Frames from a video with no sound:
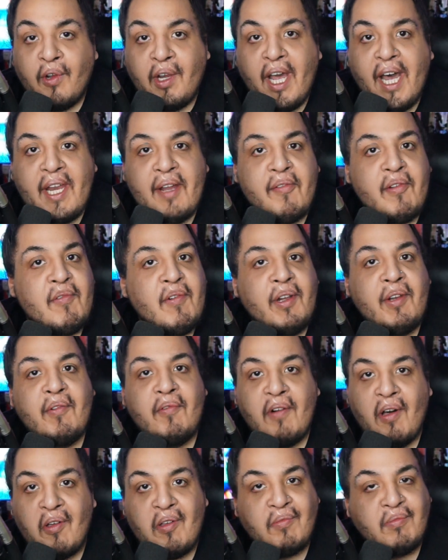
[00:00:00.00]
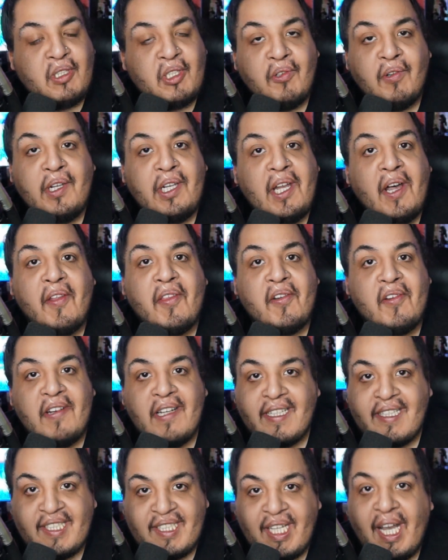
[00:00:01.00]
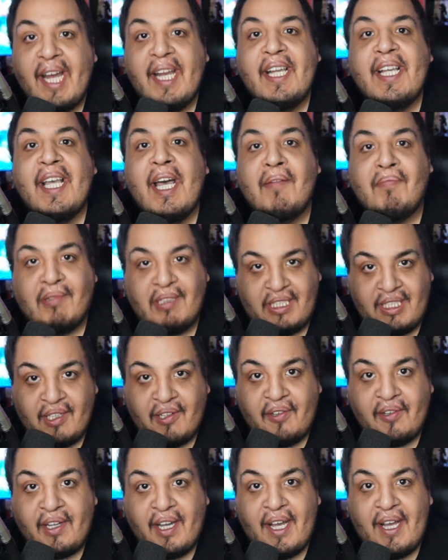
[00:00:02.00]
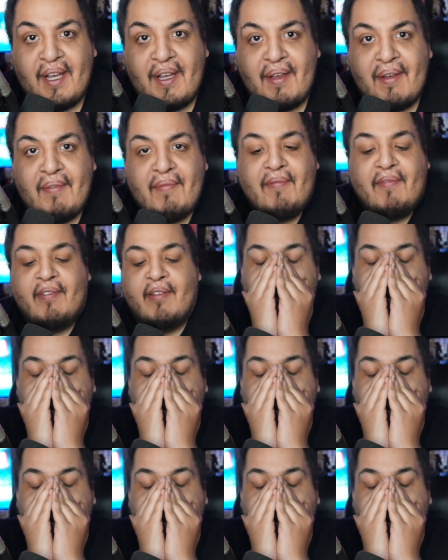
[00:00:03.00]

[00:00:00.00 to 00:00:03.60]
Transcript: going on, everyone? Welcome to another exciting episode of